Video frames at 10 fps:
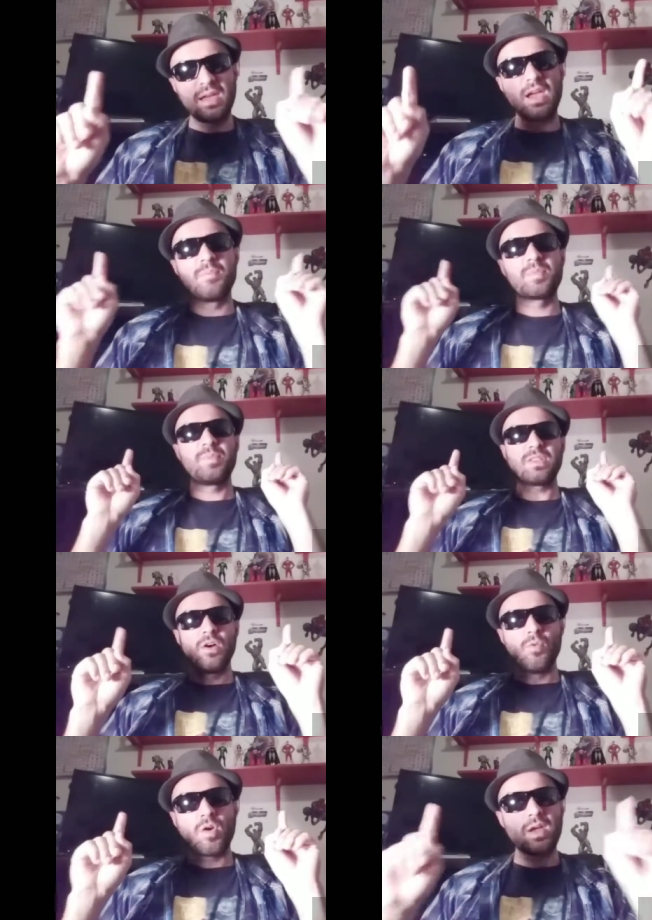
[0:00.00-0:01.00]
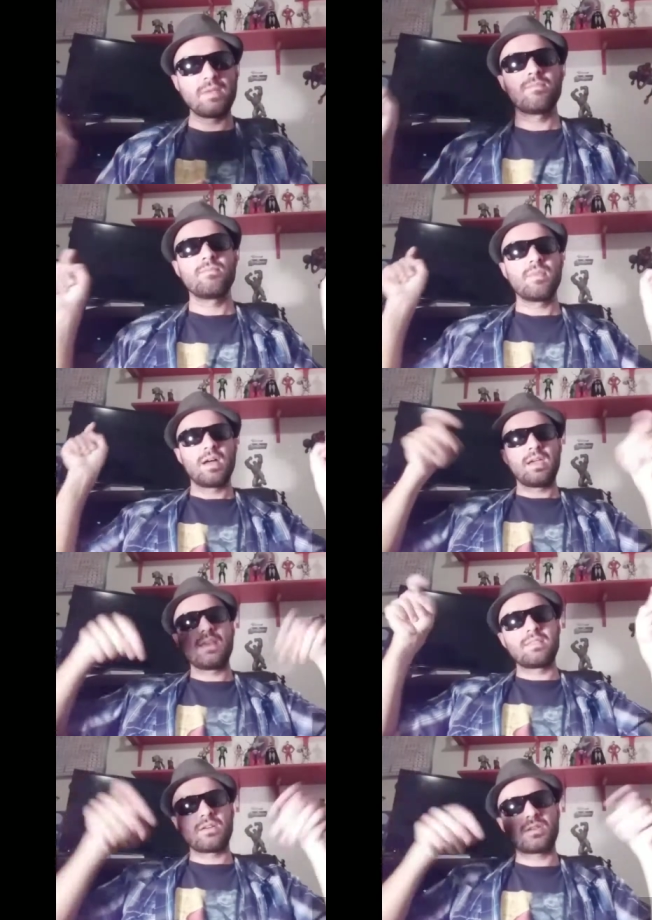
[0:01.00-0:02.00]
But don't worry,
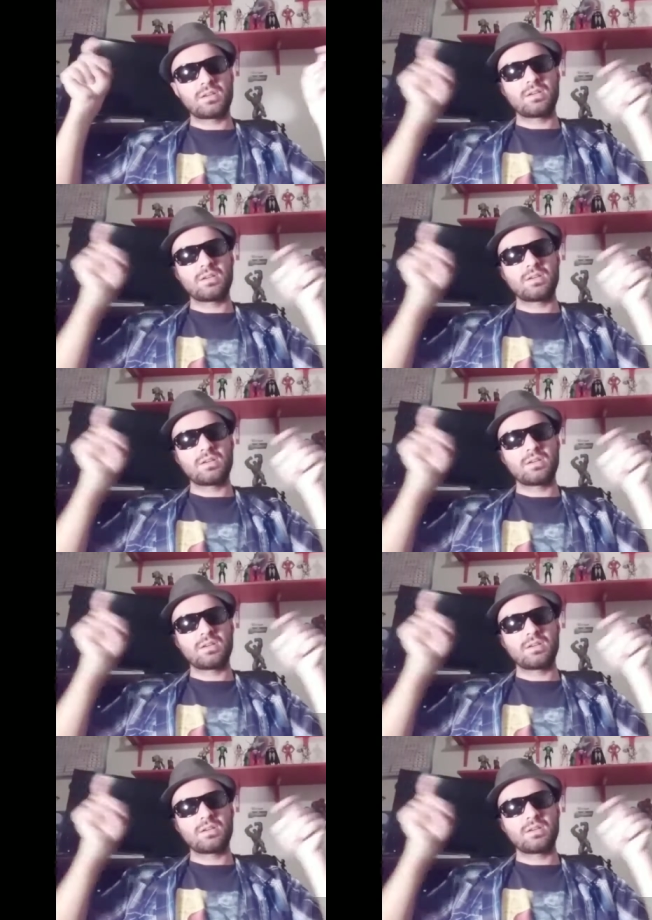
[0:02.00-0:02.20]
their,